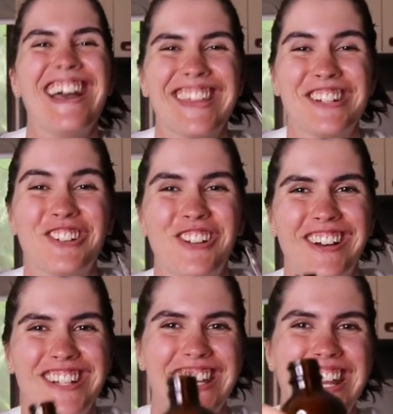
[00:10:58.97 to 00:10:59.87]
they took
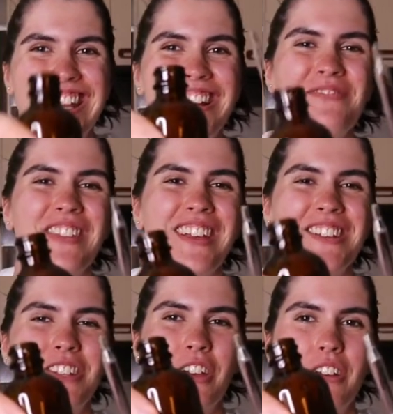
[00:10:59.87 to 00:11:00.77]
longer to get here.
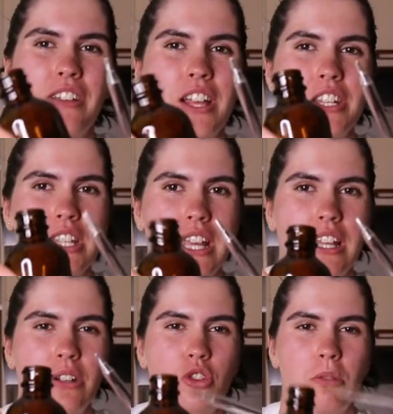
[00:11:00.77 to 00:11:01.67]
So it's just like a
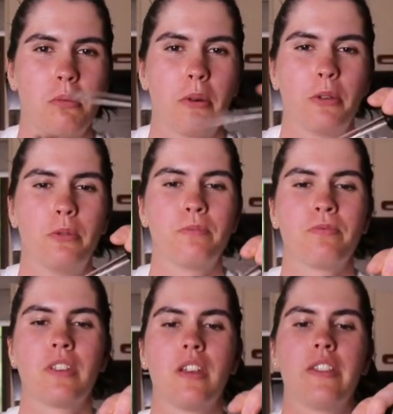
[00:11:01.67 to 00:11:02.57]
little dropper bottle
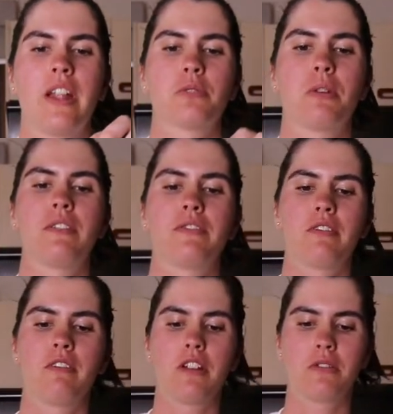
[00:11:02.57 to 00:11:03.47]
that I was waiting for
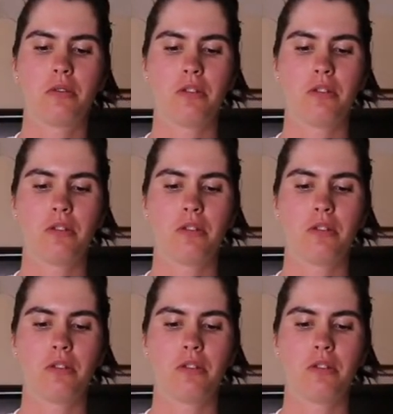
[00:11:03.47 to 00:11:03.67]
to